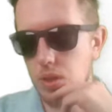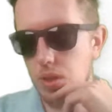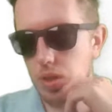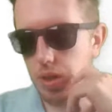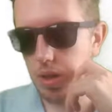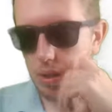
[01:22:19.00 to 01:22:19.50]

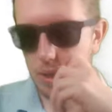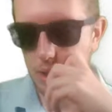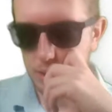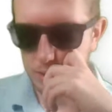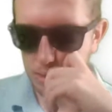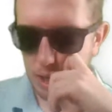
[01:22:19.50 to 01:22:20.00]

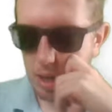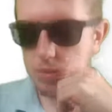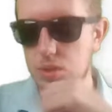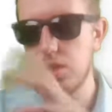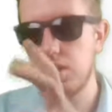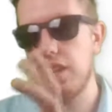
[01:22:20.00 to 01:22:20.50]
Alright, so now
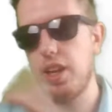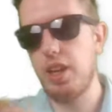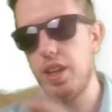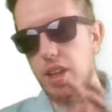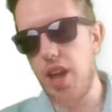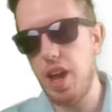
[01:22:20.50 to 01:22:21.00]
I gotta
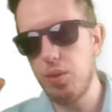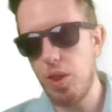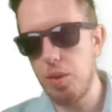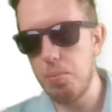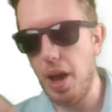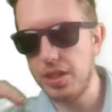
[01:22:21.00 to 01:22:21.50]
like
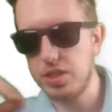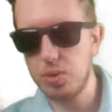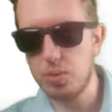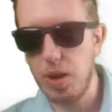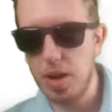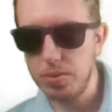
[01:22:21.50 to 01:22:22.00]
outline matches
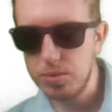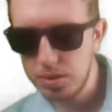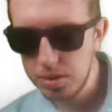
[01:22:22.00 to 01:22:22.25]
around